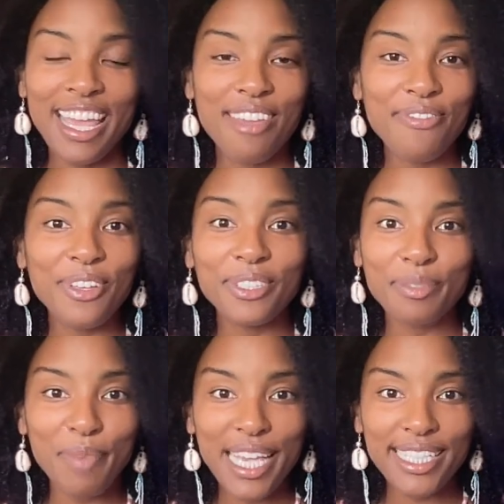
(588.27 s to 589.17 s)
It feels
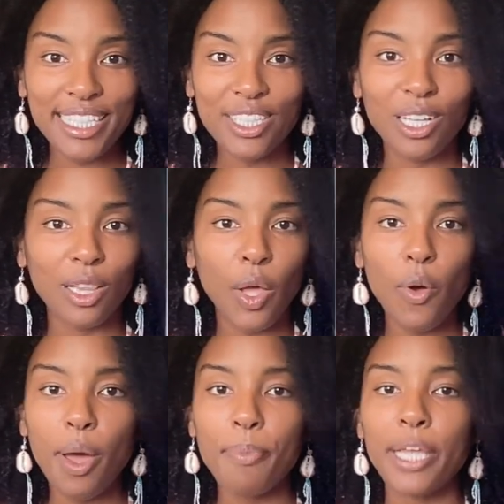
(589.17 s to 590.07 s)
amazing to
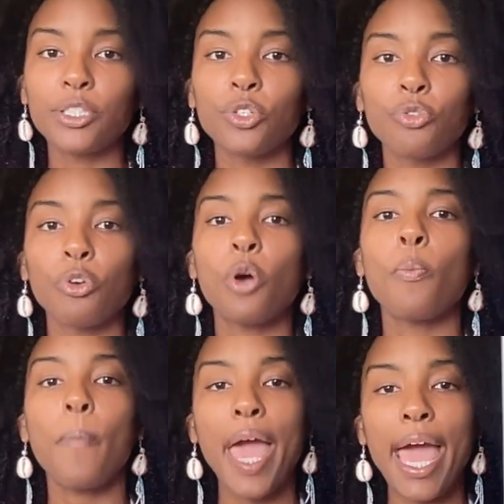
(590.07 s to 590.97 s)
glow up and to grow
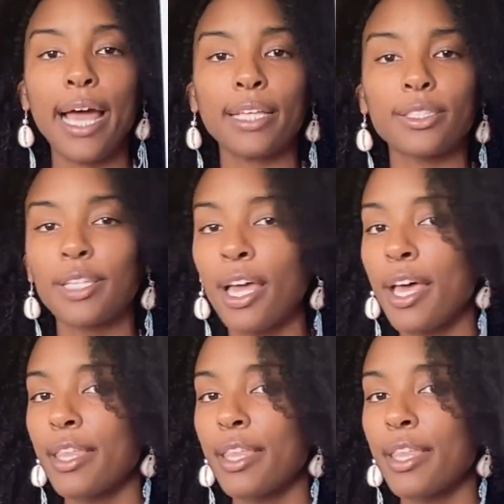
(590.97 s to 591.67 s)
past